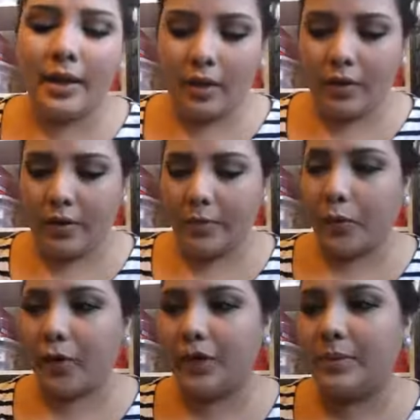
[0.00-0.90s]
Now I'm
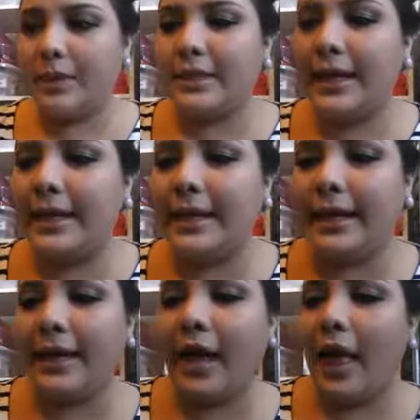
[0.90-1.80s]
going to be
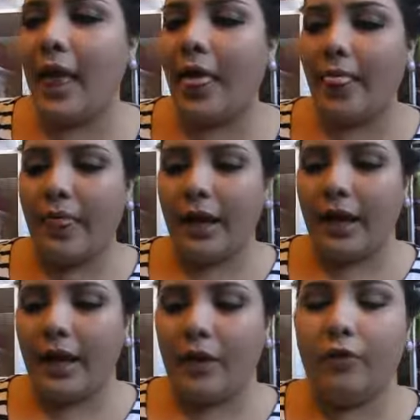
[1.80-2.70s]
taking the
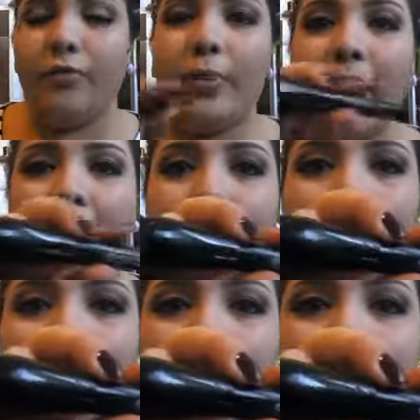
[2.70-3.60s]
e.l.f.
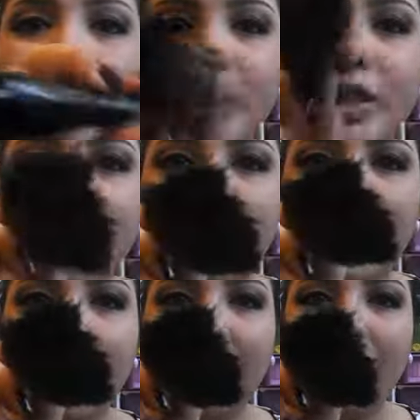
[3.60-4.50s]
powder brush. It's just
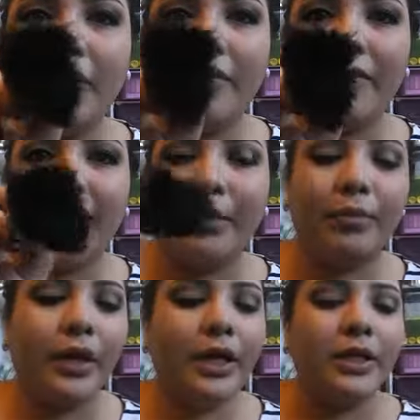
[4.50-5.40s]
like a big
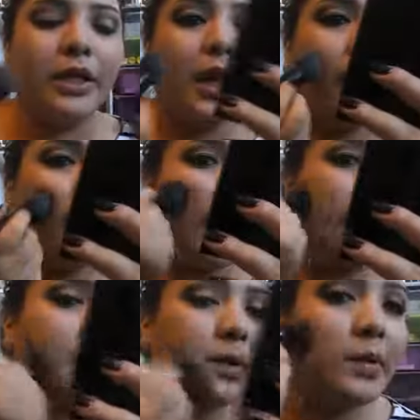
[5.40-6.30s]
flat brush,
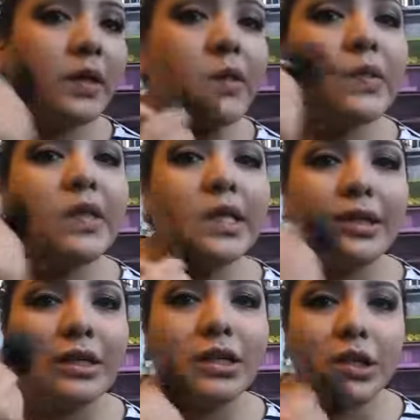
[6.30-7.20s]
and I'm going to be using
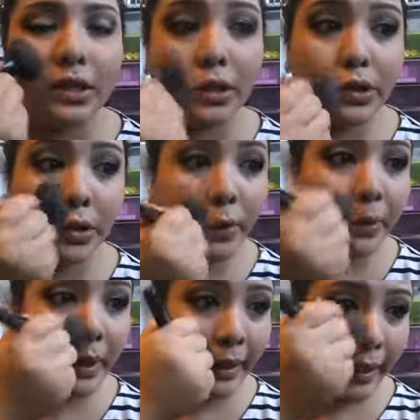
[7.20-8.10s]
this just to
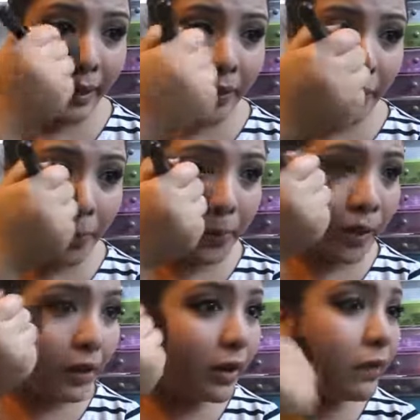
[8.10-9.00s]
blend it out
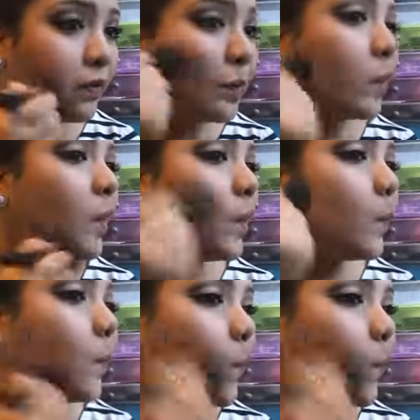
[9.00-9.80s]
even more.